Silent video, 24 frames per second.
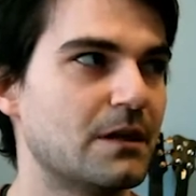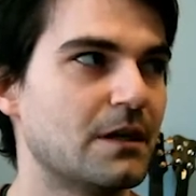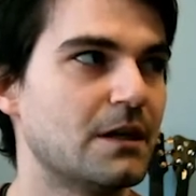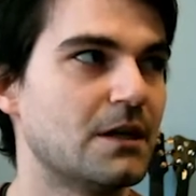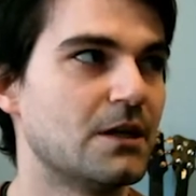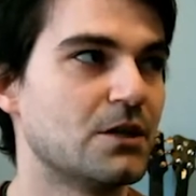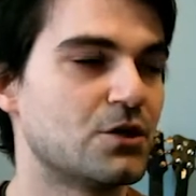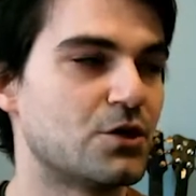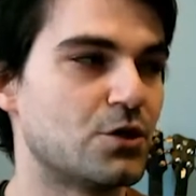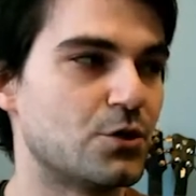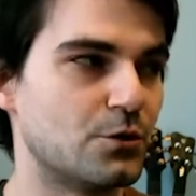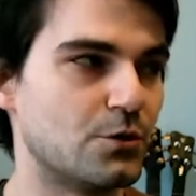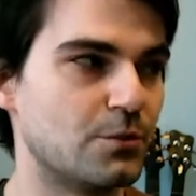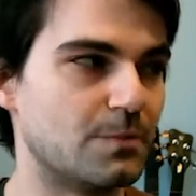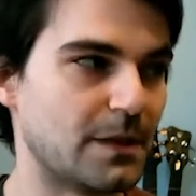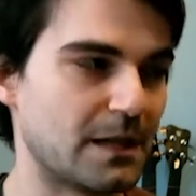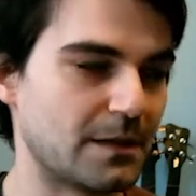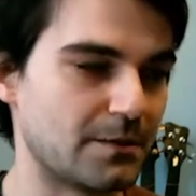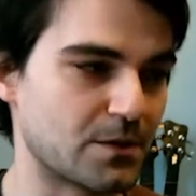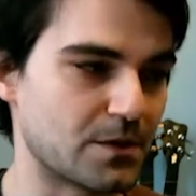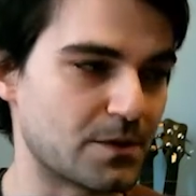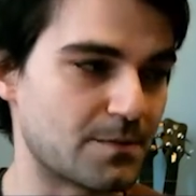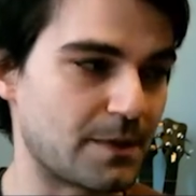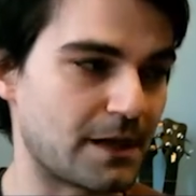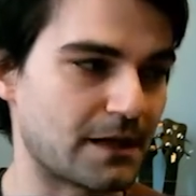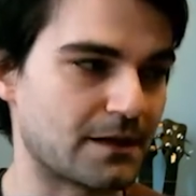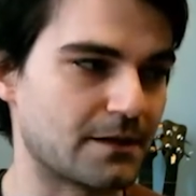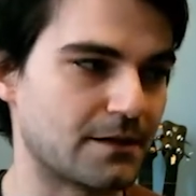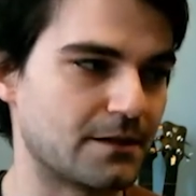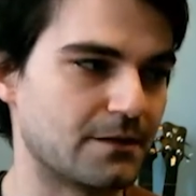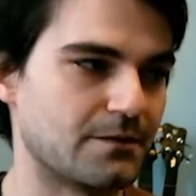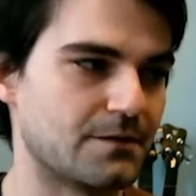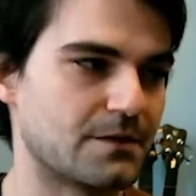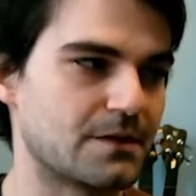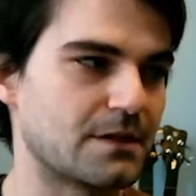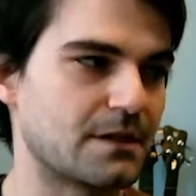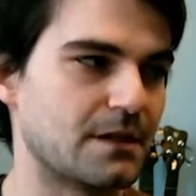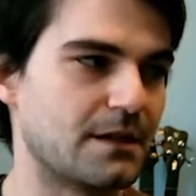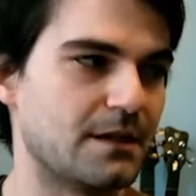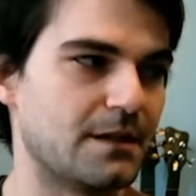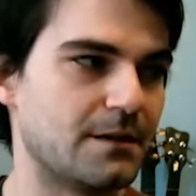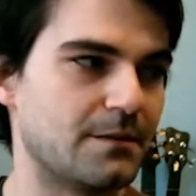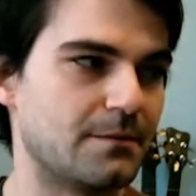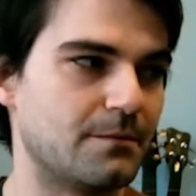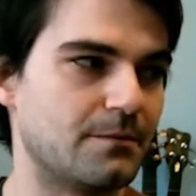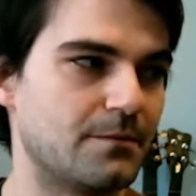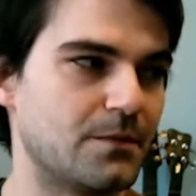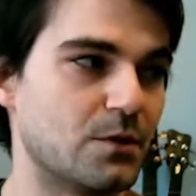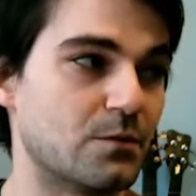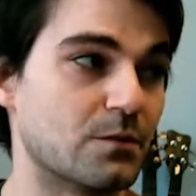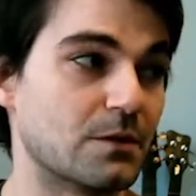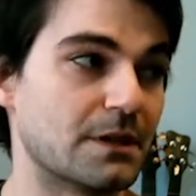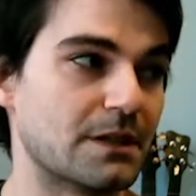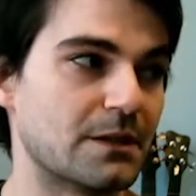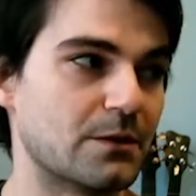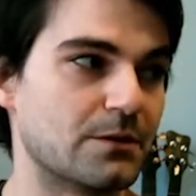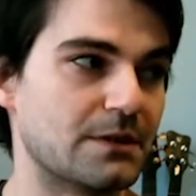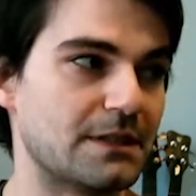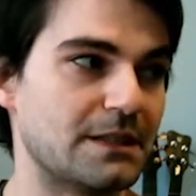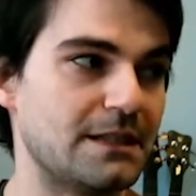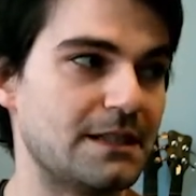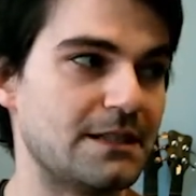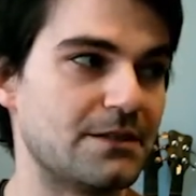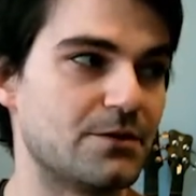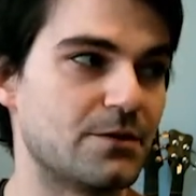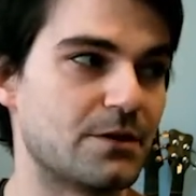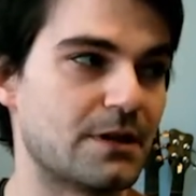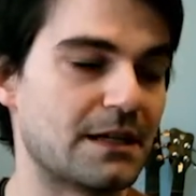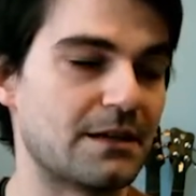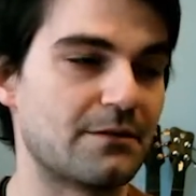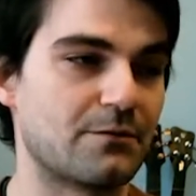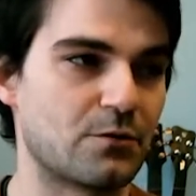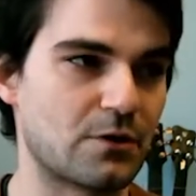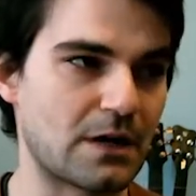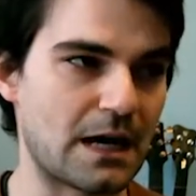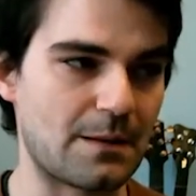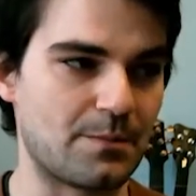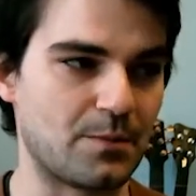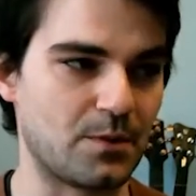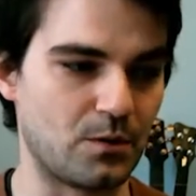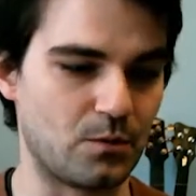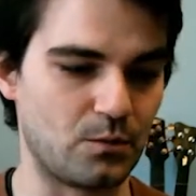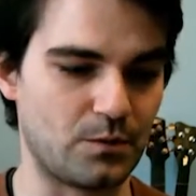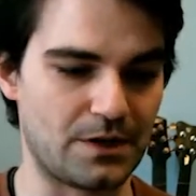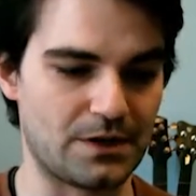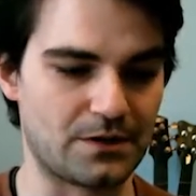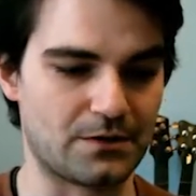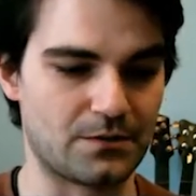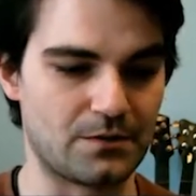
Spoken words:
two big perspectives, you really only need to kind of grapple with